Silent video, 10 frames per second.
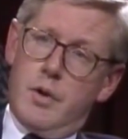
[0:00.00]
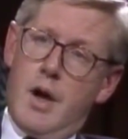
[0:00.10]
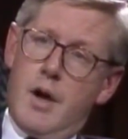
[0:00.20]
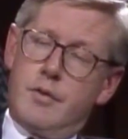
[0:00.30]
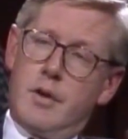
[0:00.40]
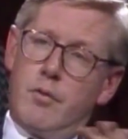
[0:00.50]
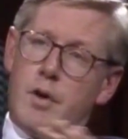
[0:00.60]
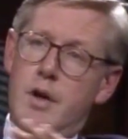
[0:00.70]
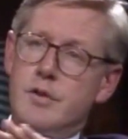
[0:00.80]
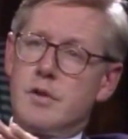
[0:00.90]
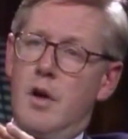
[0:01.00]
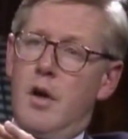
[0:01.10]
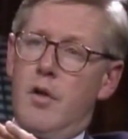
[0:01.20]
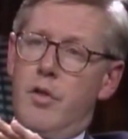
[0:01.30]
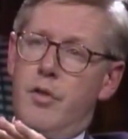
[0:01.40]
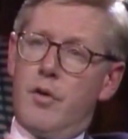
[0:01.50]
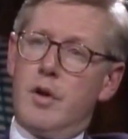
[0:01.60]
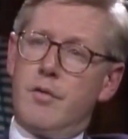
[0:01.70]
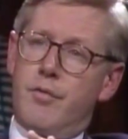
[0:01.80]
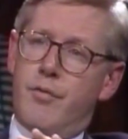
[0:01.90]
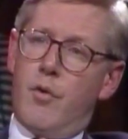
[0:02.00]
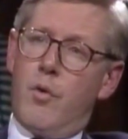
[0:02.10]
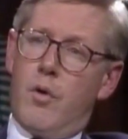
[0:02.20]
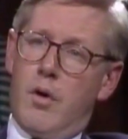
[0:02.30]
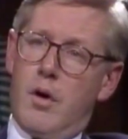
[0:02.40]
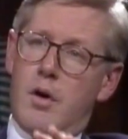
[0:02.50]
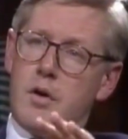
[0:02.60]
We'd have to raise 34